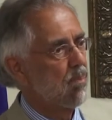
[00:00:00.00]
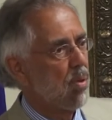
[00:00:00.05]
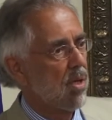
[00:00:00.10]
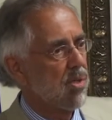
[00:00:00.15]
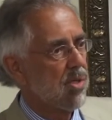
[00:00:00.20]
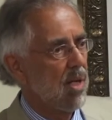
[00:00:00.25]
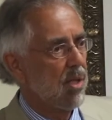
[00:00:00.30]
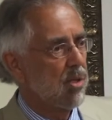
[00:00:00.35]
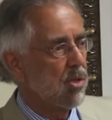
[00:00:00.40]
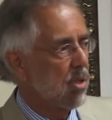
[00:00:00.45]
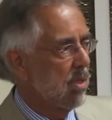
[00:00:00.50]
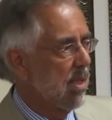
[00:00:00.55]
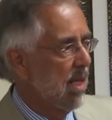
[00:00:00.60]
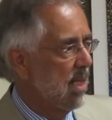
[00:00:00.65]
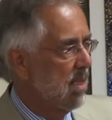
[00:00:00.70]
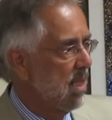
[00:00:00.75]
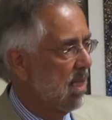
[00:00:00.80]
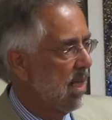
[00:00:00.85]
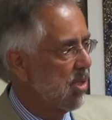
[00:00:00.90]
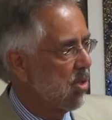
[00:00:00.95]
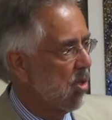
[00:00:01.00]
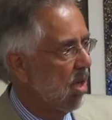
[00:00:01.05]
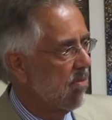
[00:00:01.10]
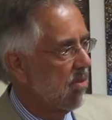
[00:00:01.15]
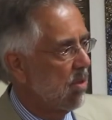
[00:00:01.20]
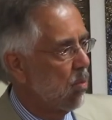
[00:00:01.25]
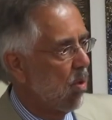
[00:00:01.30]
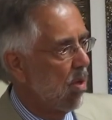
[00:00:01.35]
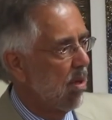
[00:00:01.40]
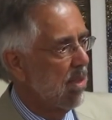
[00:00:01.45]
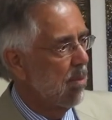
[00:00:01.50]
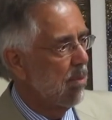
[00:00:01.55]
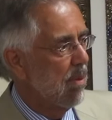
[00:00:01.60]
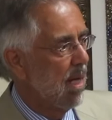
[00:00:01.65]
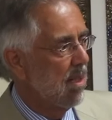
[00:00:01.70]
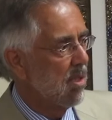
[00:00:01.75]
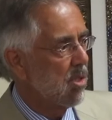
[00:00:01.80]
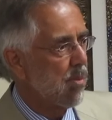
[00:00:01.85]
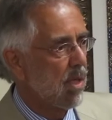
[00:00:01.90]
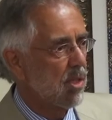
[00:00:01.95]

presidential candidates often worry about,